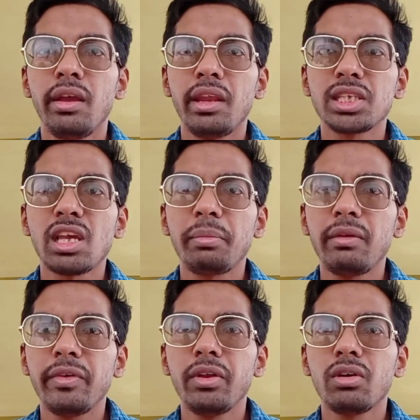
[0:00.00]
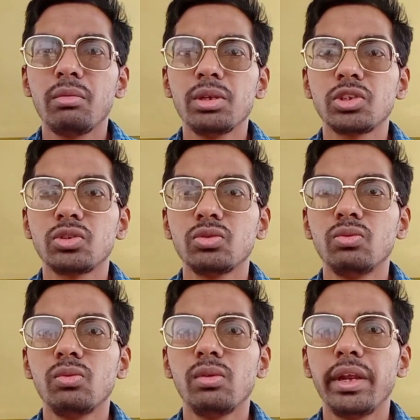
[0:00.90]
in a separate video coming
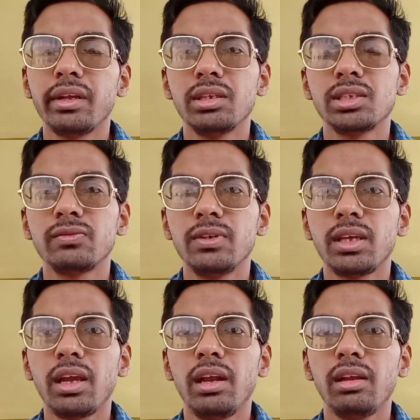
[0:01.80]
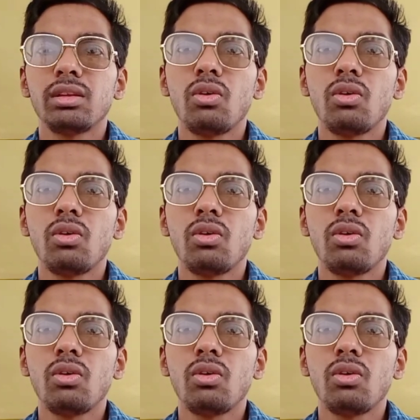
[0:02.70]
soon later this weekend.